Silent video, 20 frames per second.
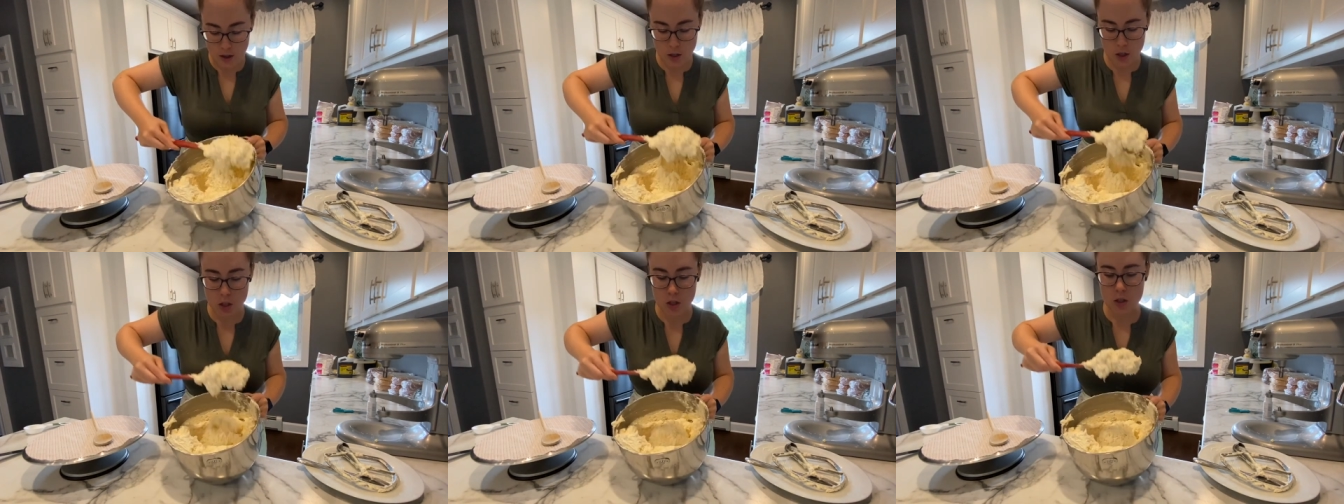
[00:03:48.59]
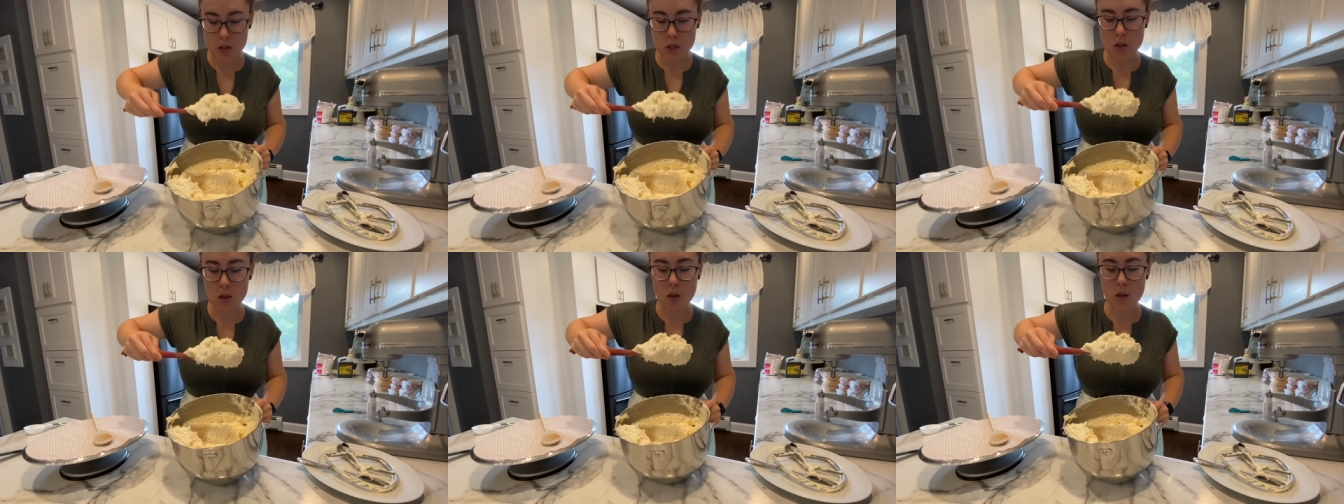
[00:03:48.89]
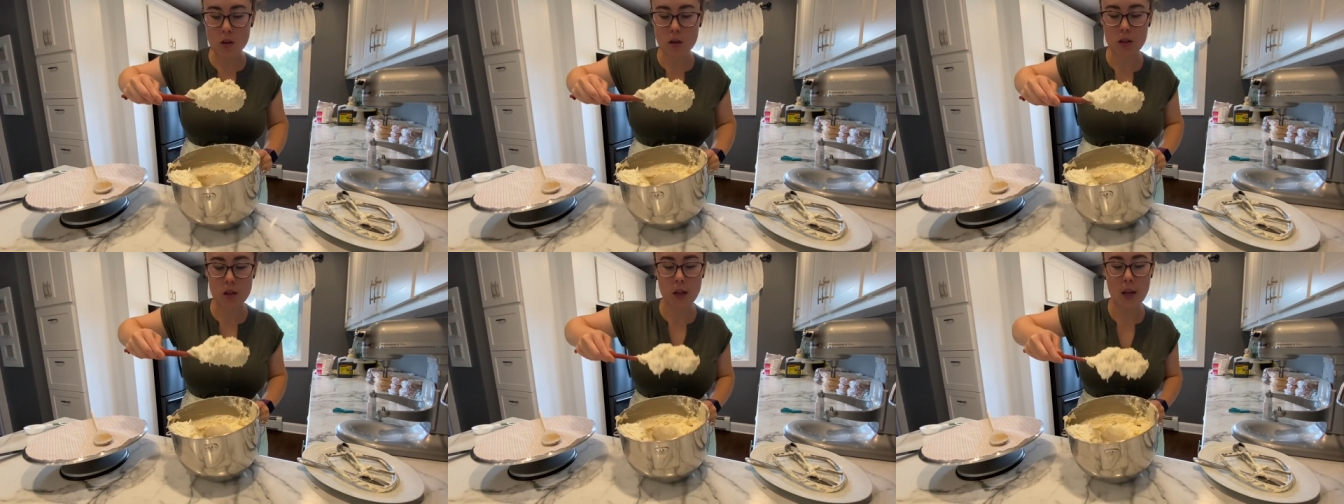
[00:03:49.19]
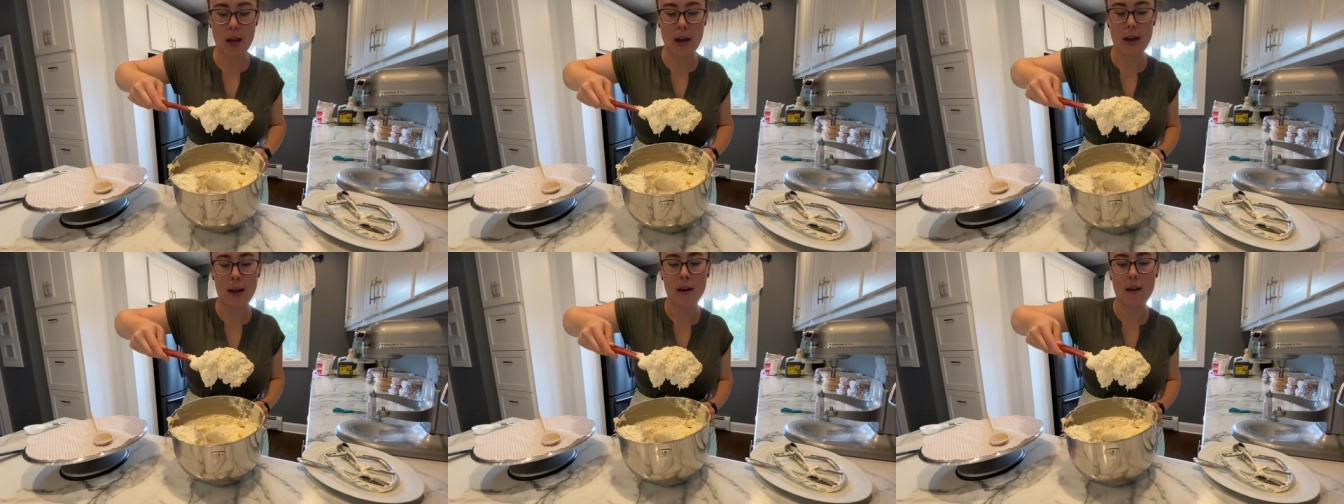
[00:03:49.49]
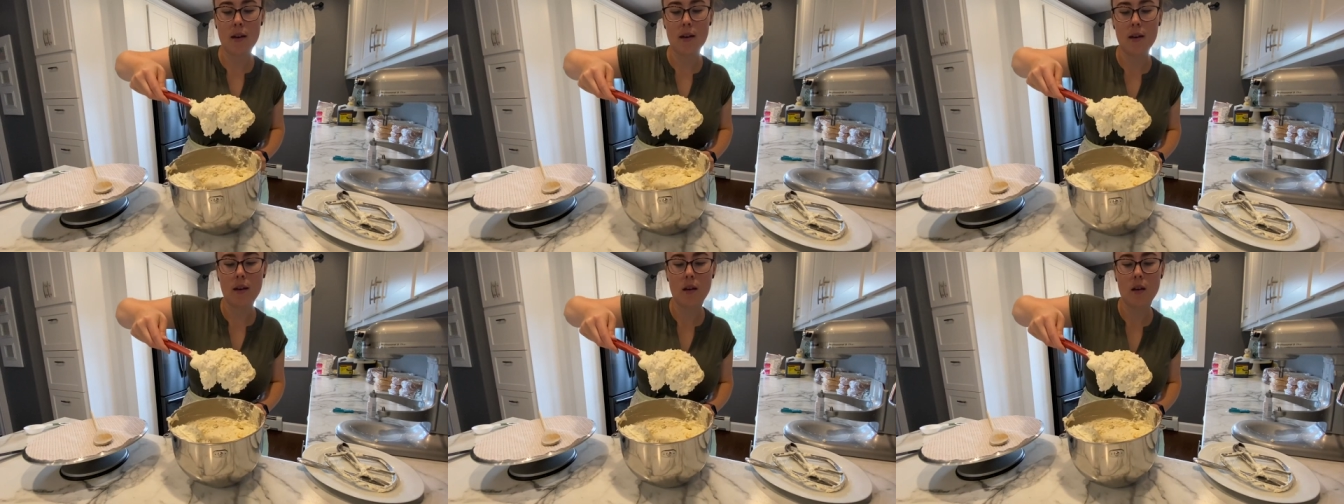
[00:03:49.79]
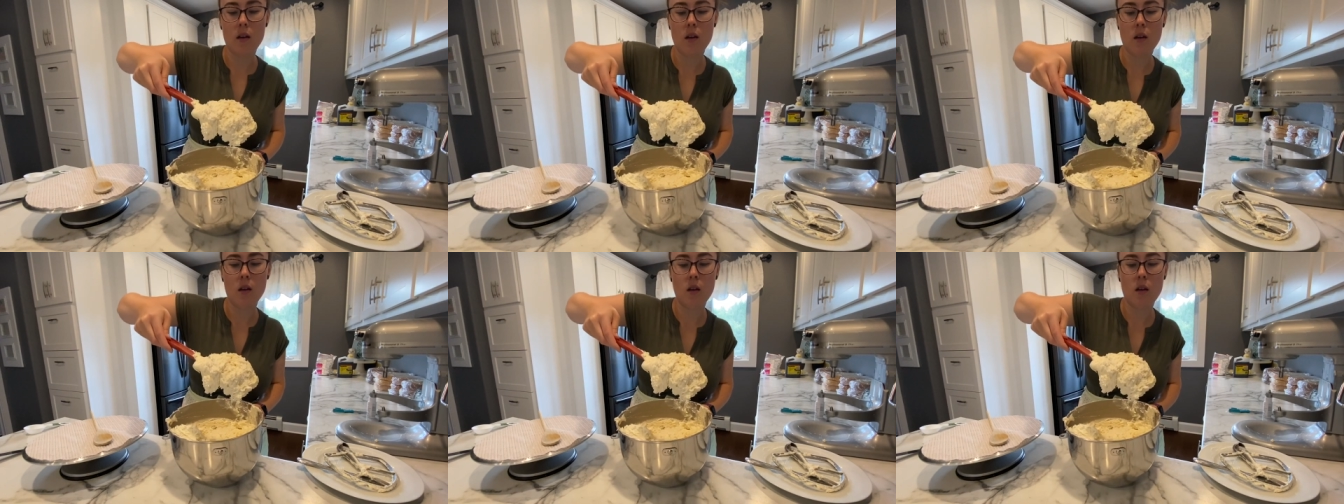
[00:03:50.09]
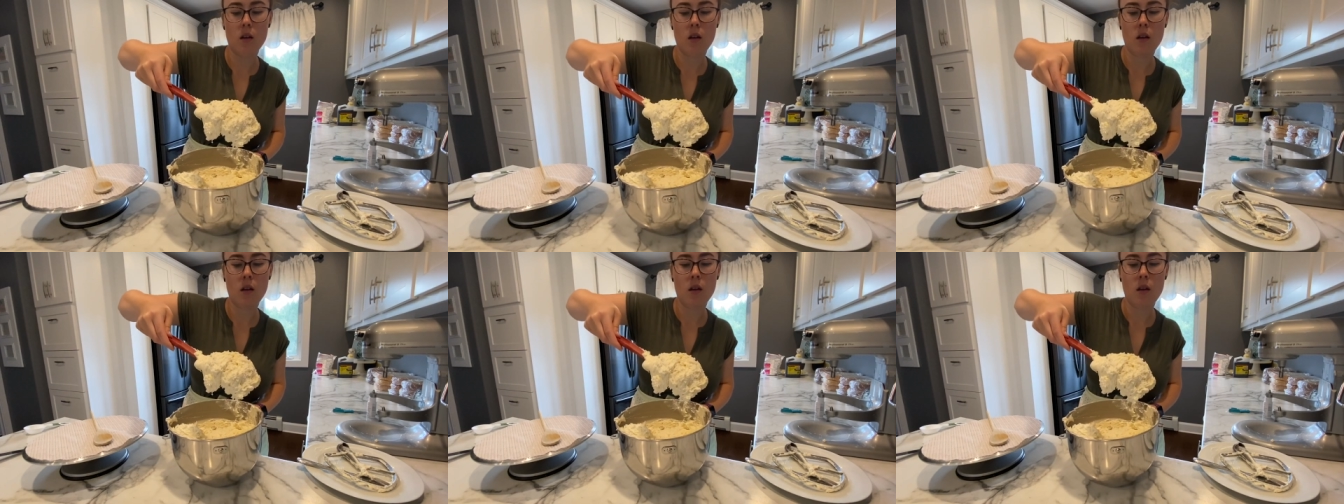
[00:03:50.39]
It just looks like
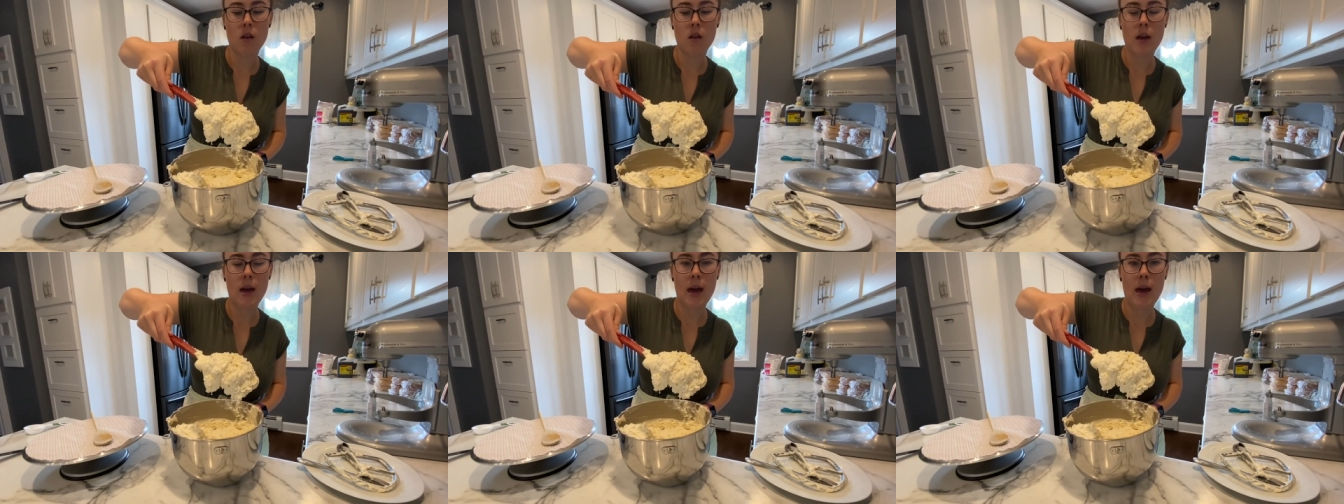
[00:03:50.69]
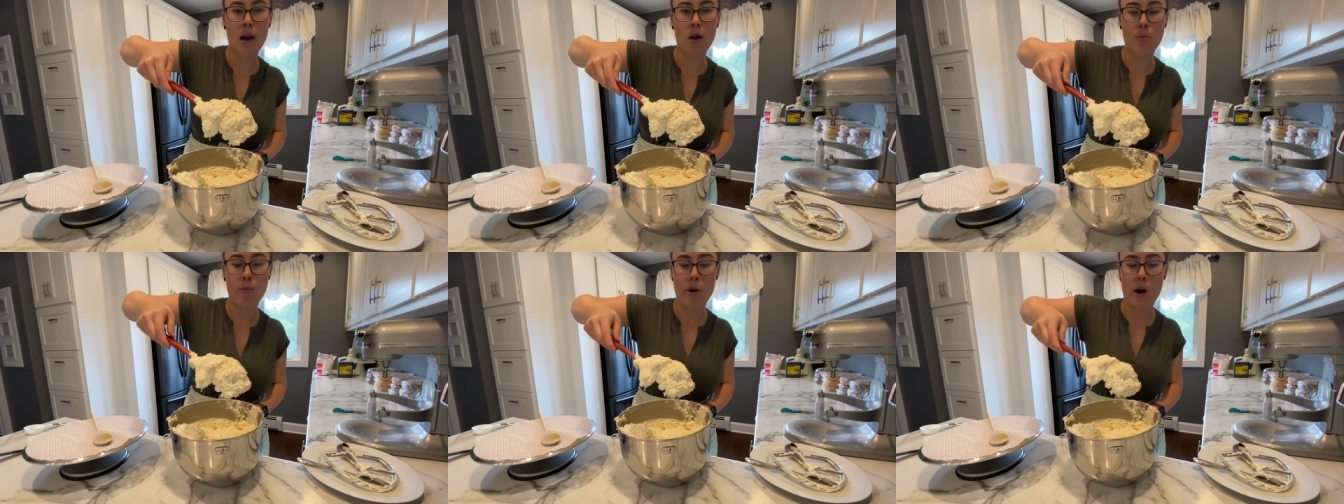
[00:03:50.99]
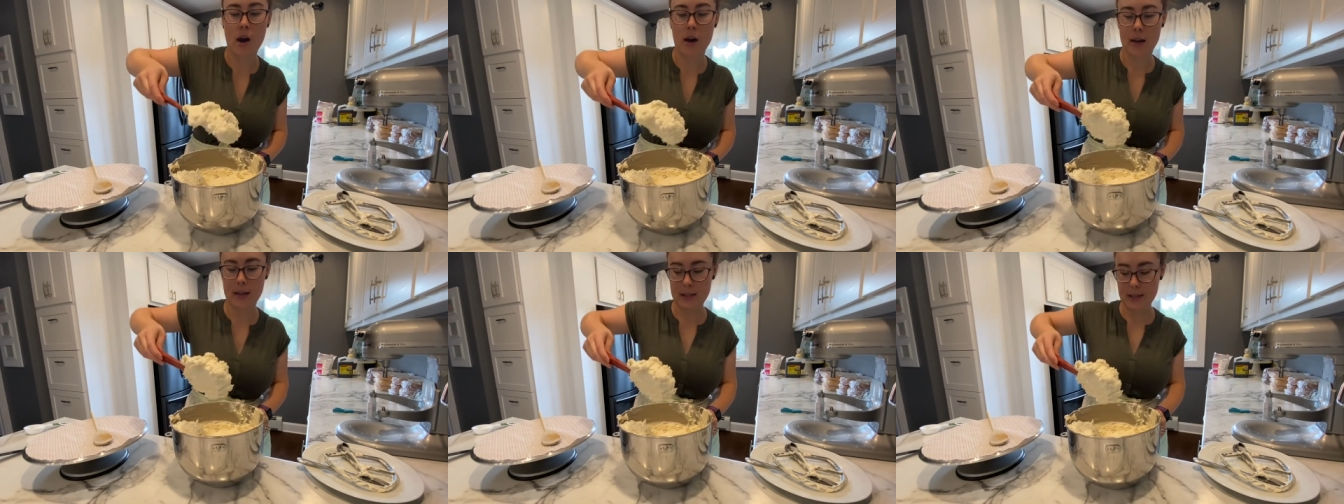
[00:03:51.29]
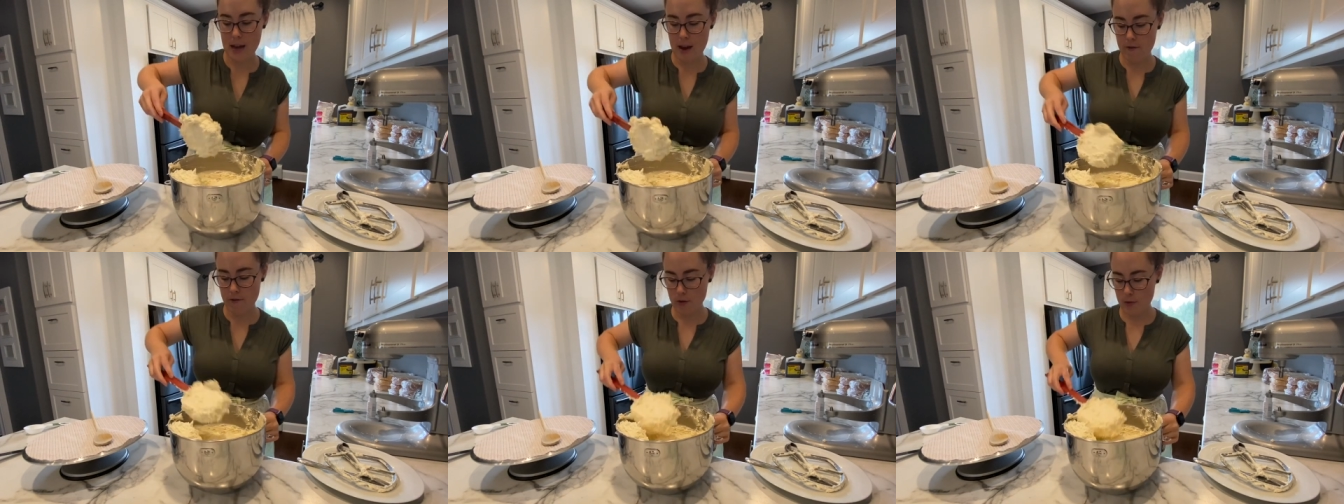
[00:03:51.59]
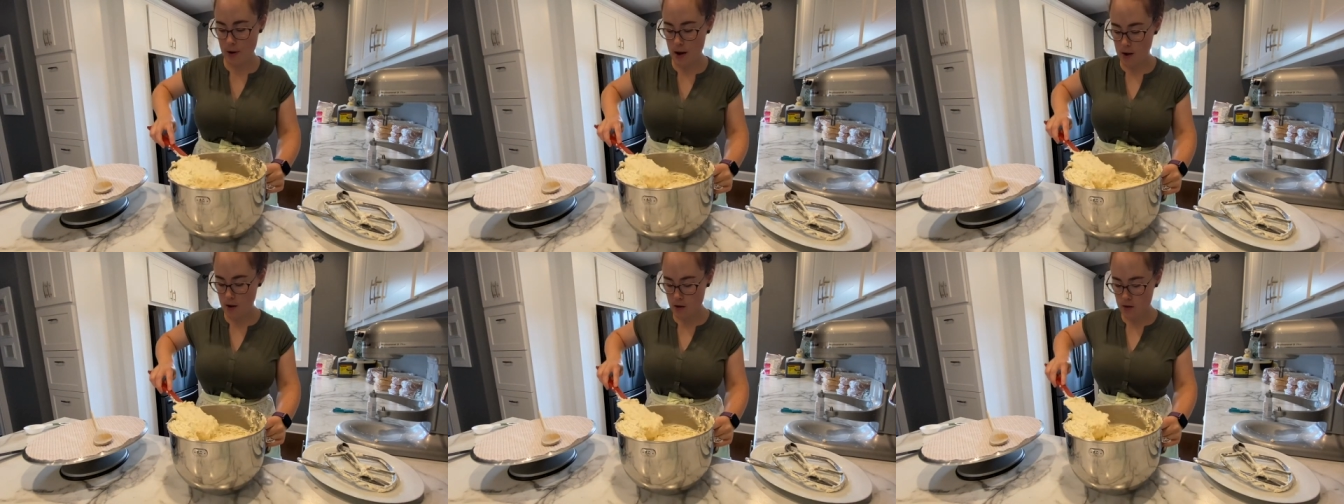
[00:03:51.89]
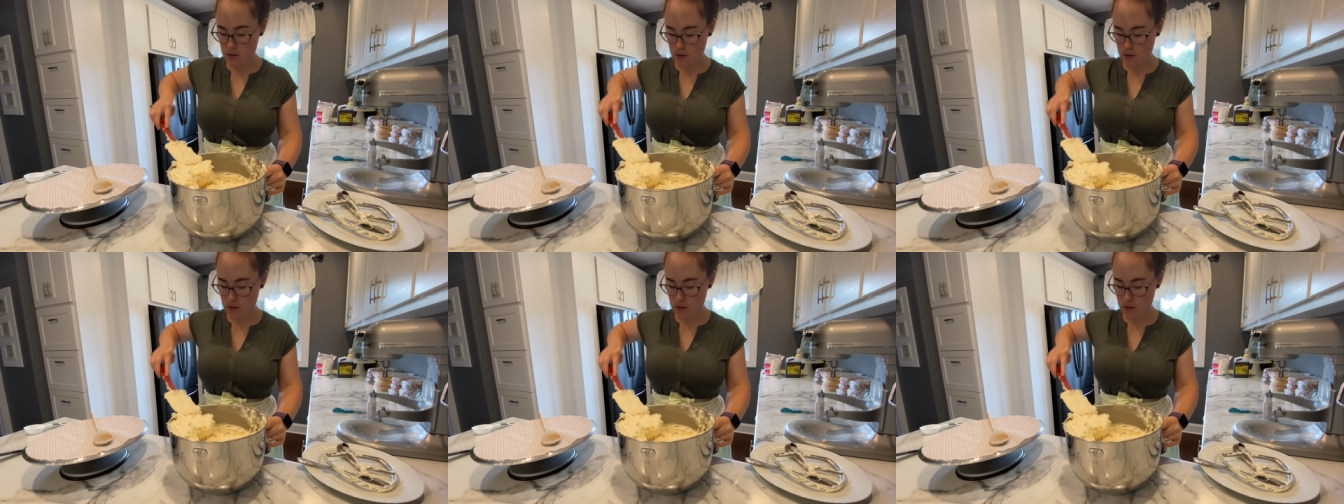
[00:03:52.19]
air pockets everywhere.